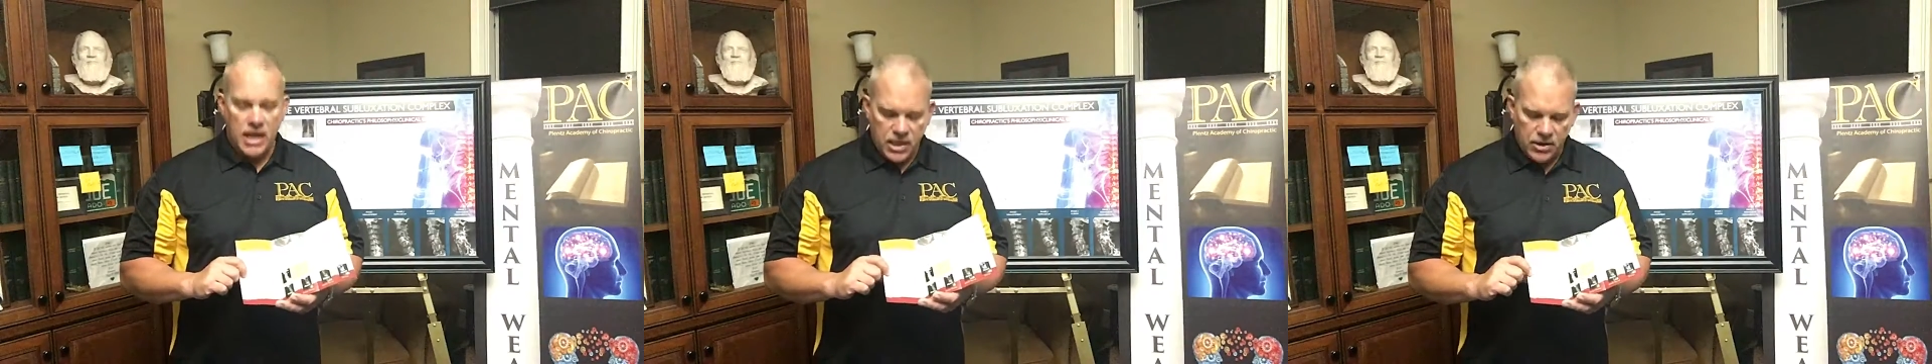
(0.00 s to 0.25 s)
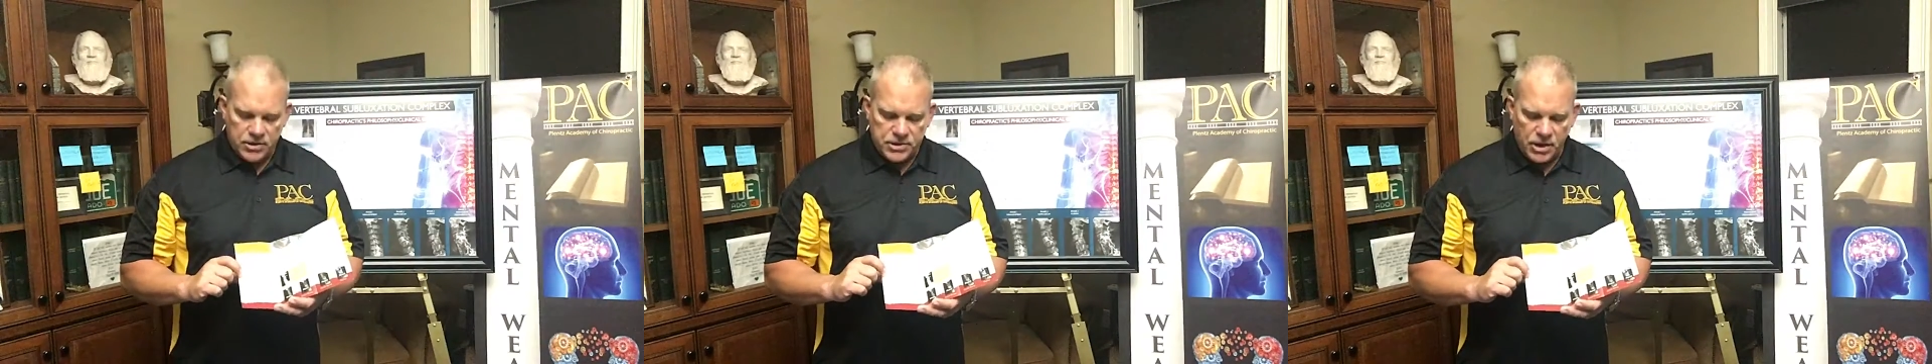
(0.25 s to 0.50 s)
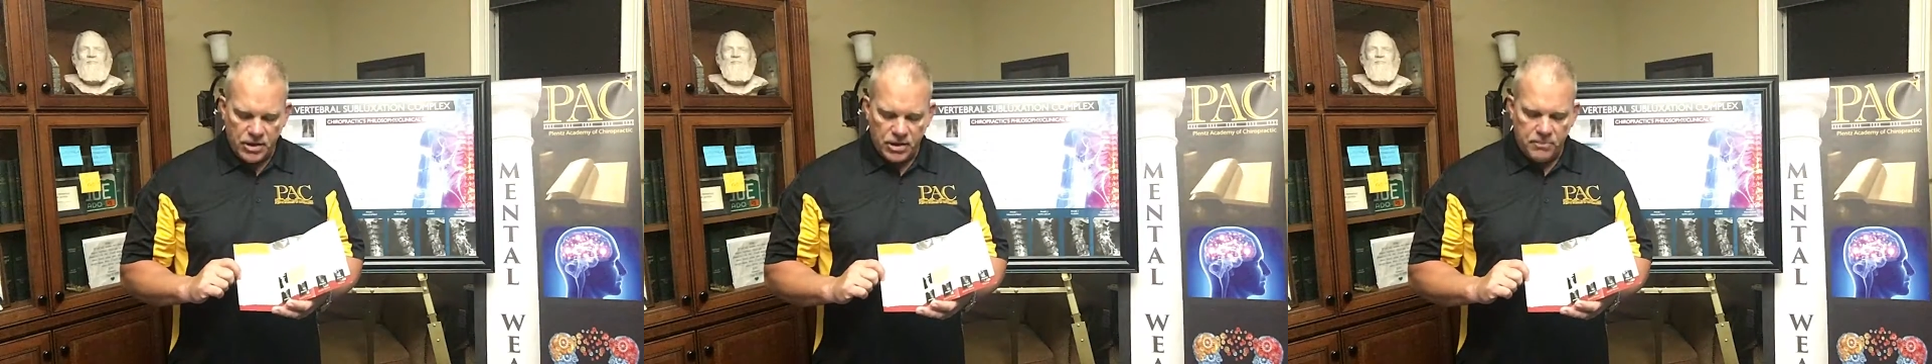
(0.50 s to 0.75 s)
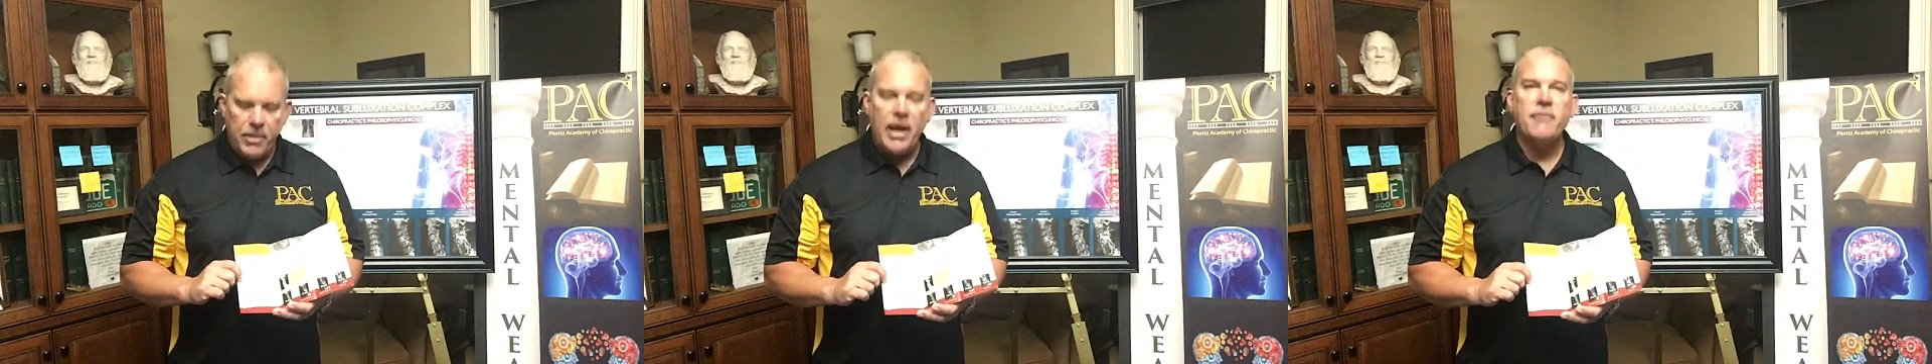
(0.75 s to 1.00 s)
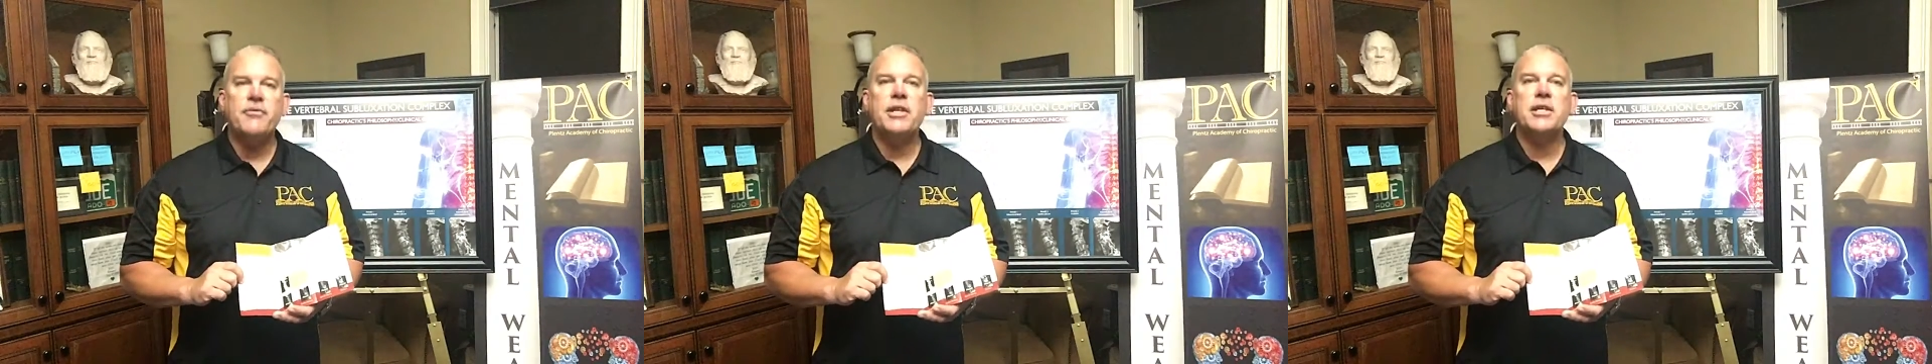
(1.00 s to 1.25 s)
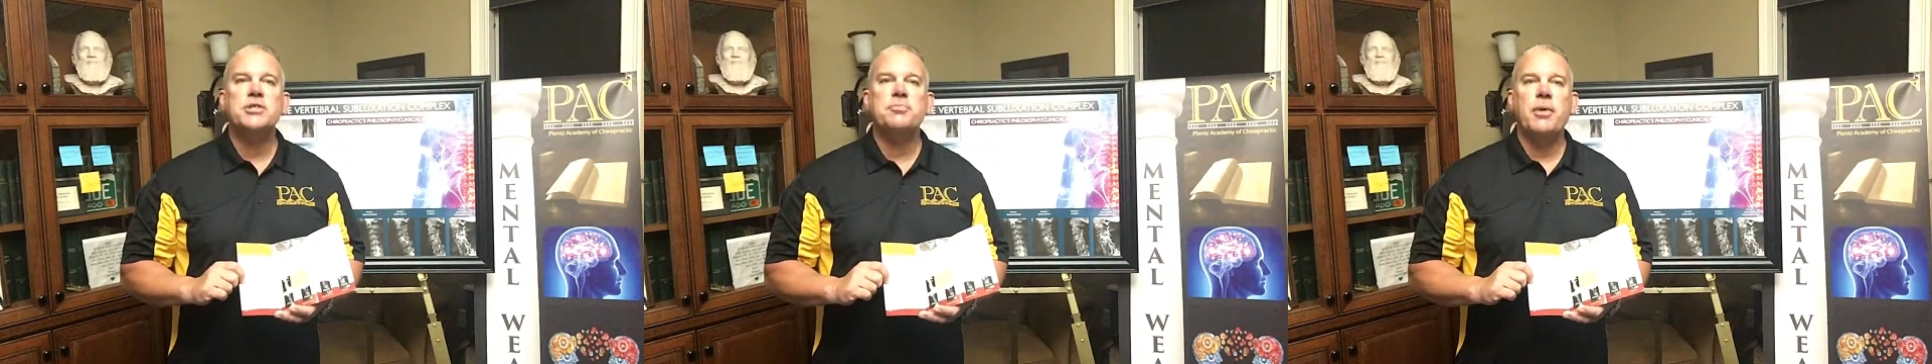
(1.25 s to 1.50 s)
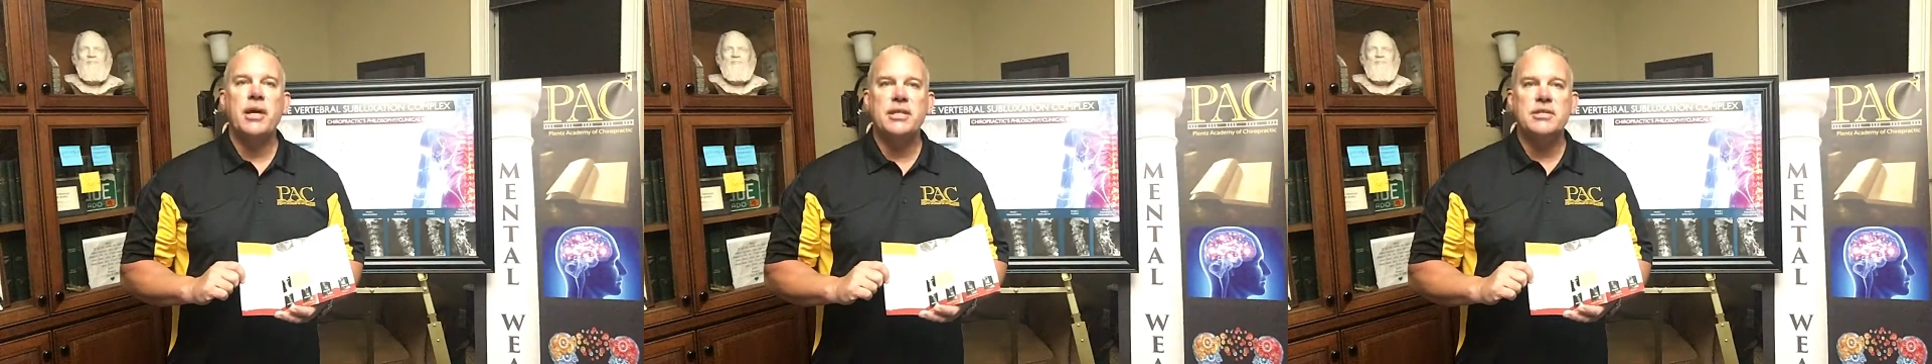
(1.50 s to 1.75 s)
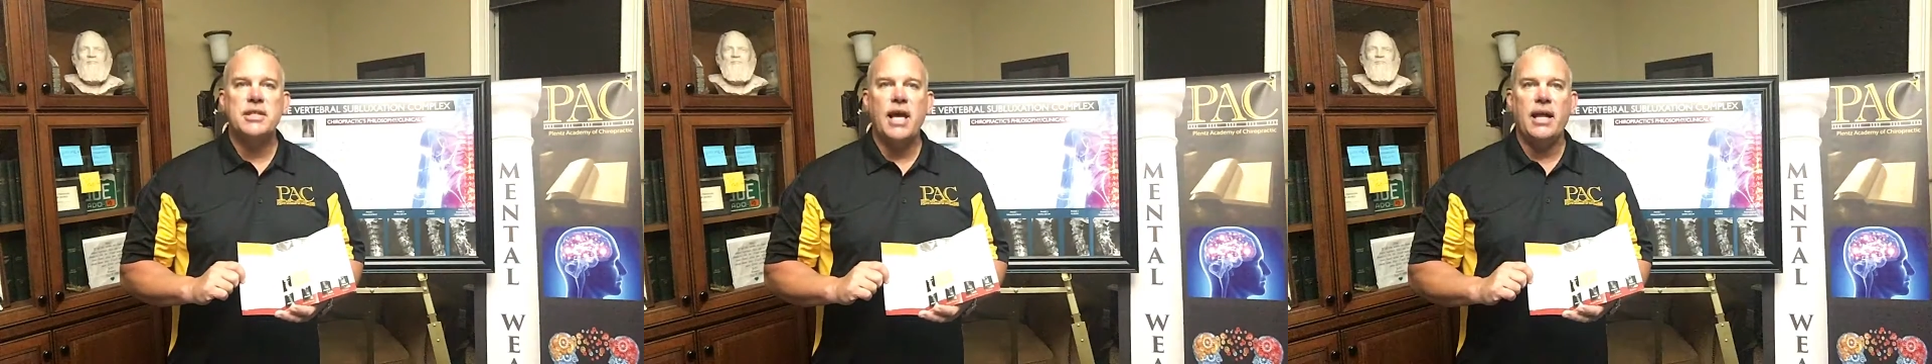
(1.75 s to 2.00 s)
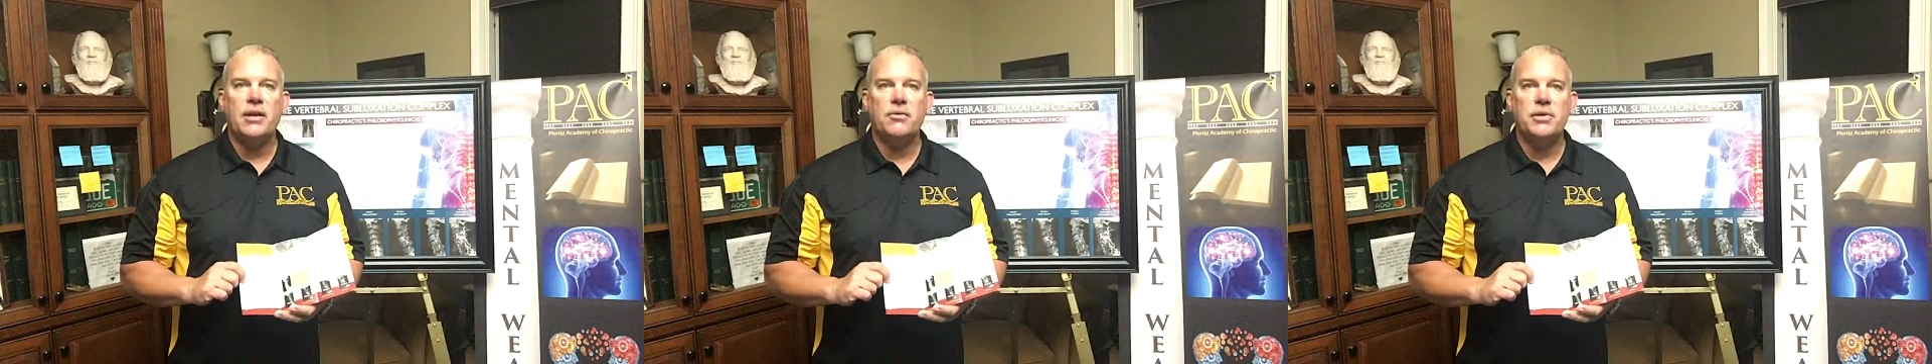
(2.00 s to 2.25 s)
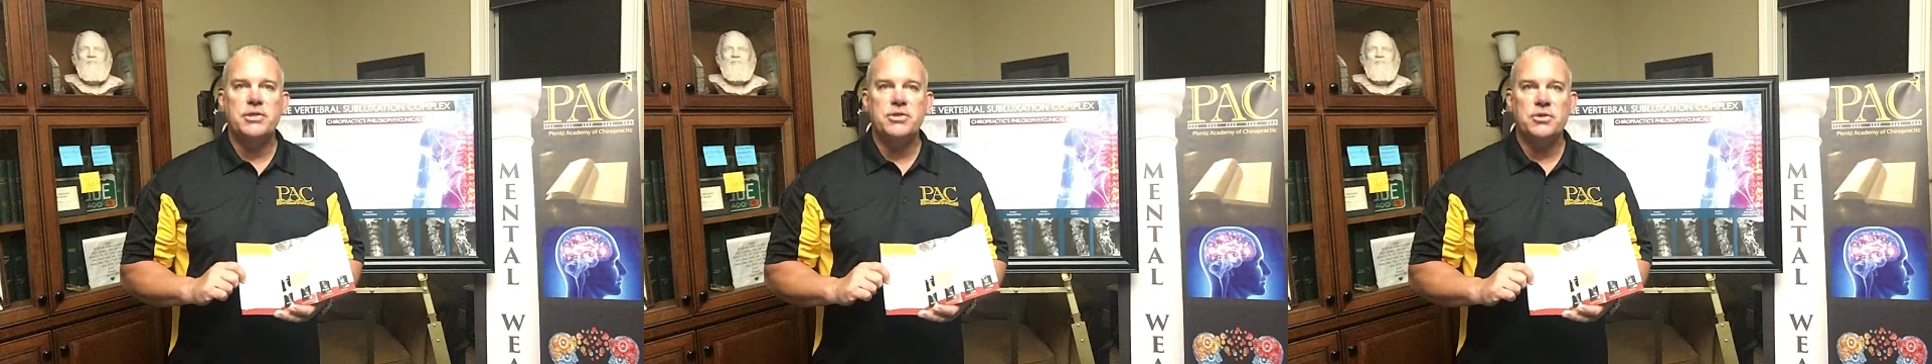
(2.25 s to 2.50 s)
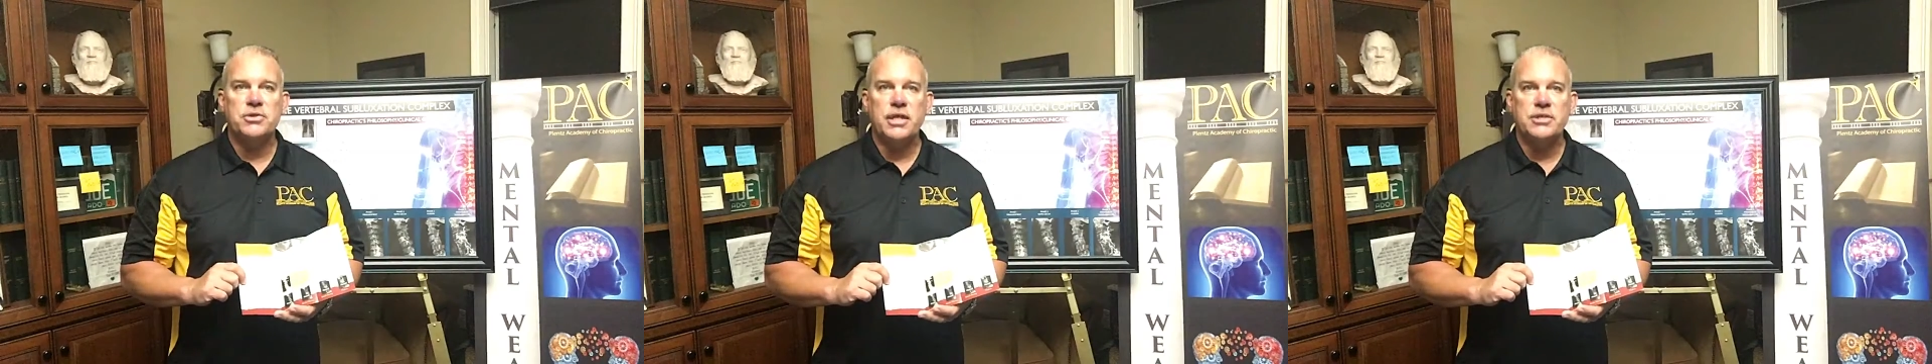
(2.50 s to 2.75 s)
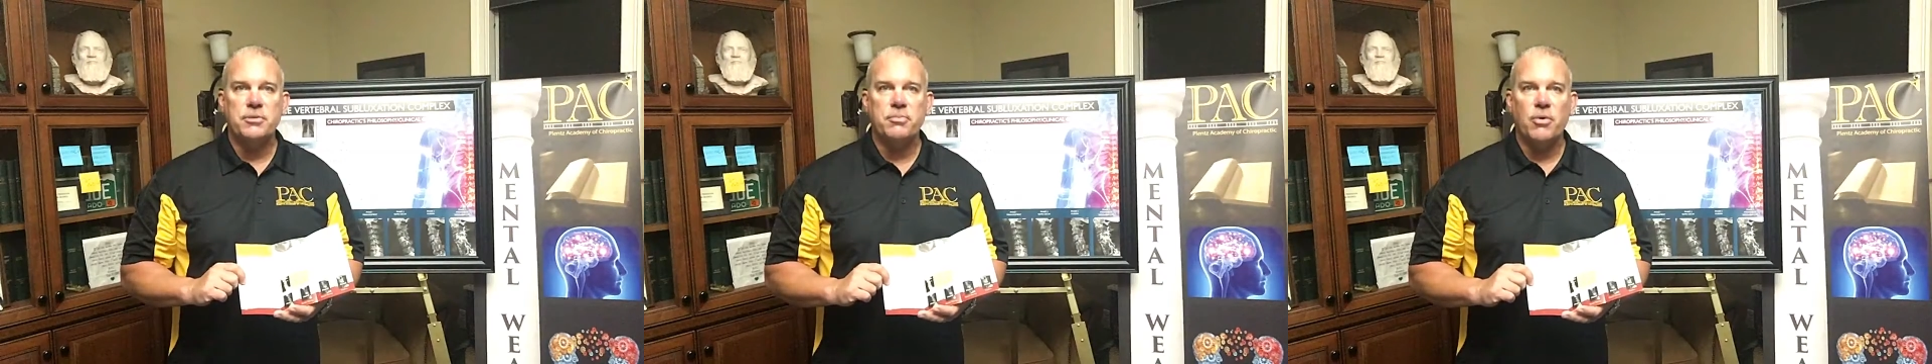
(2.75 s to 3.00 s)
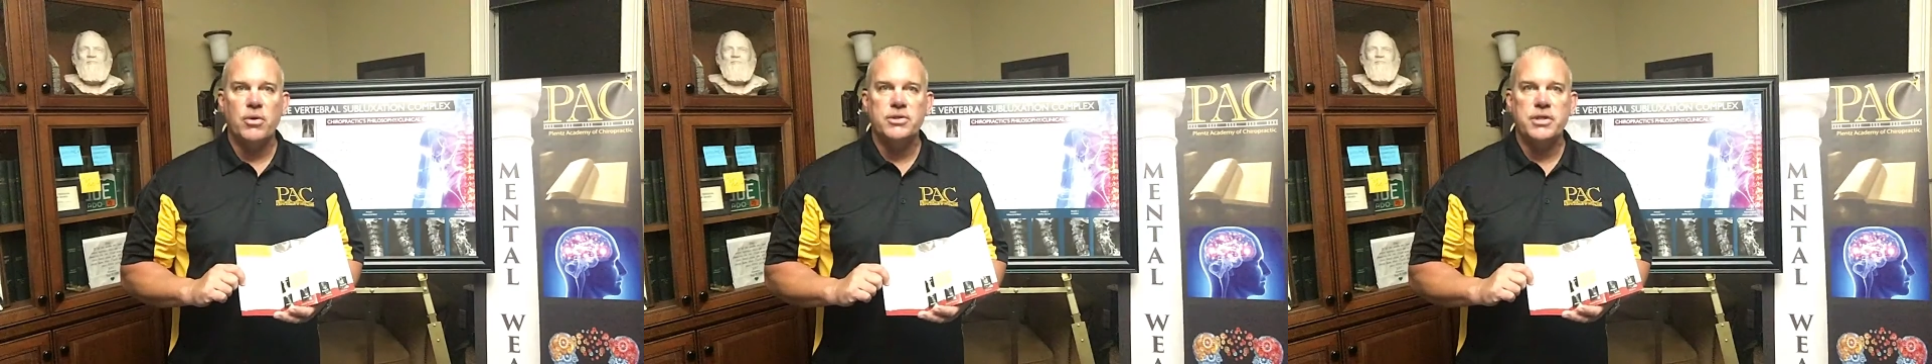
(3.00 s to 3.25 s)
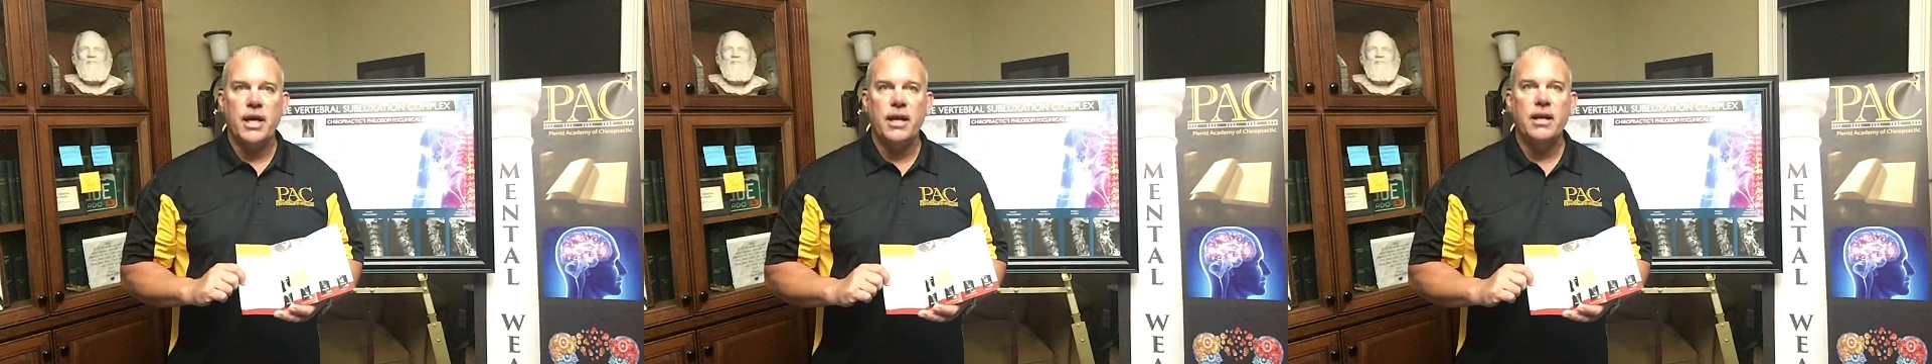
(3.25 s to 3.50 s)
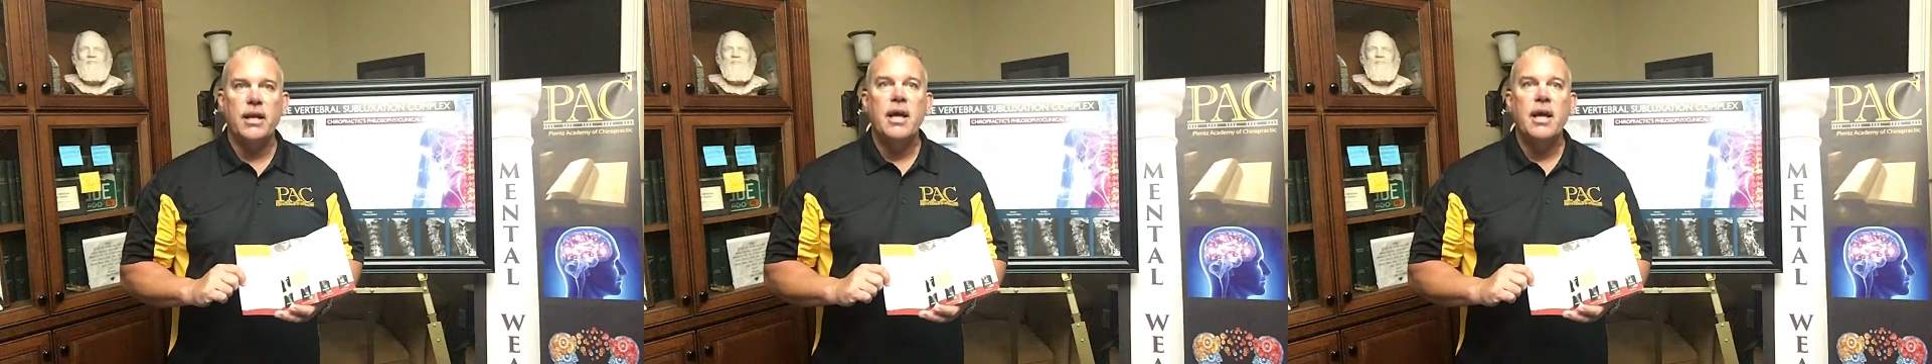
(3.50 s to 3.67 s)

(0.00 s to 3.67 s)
Here's the area in the pamphlet that explains that and the research that supports it.